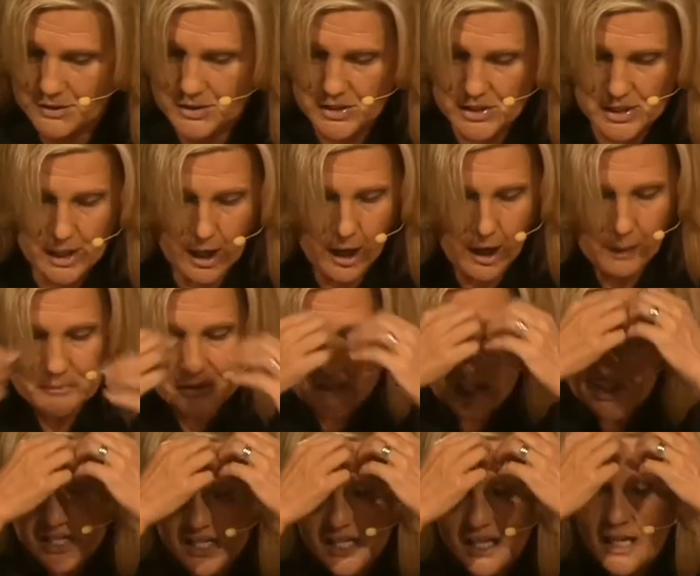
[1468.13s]
some
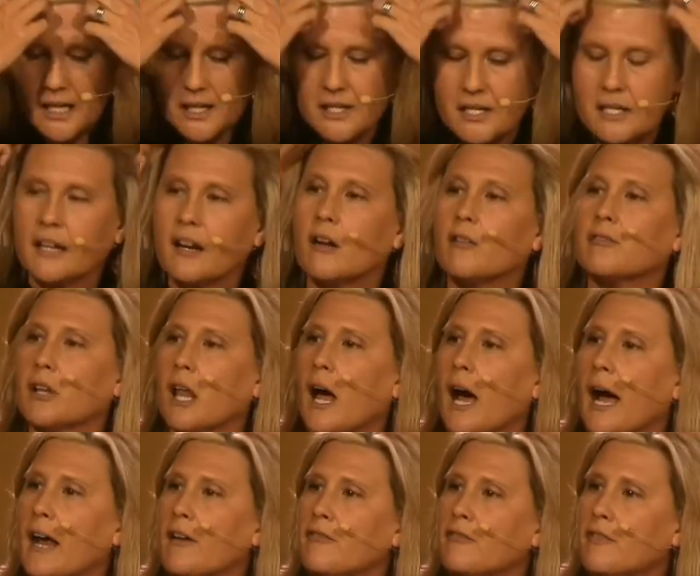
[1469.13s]
season of
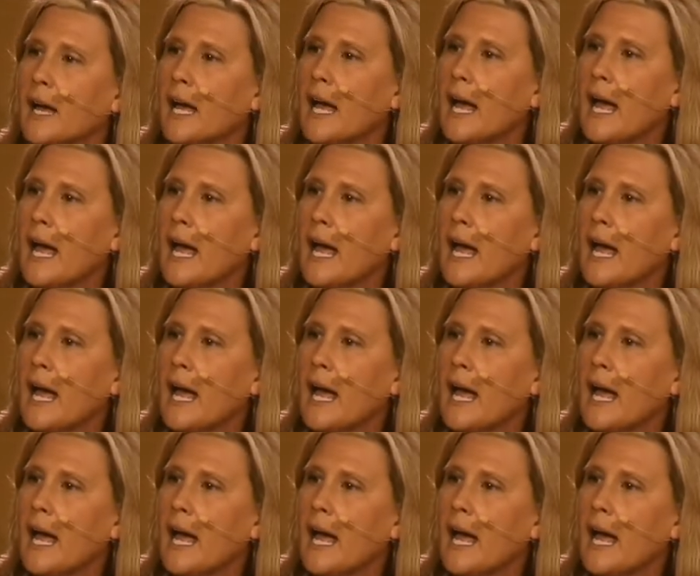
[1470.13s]
life